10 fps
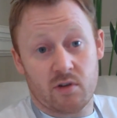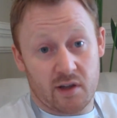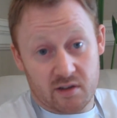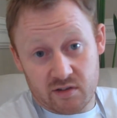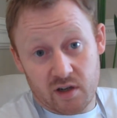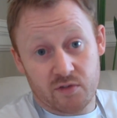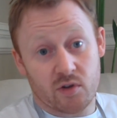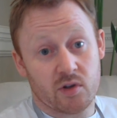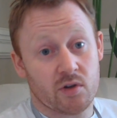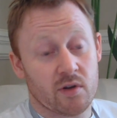like yourself, you
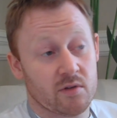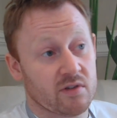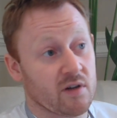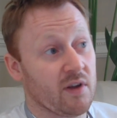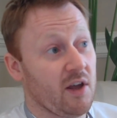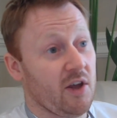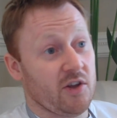know, you know that yourself,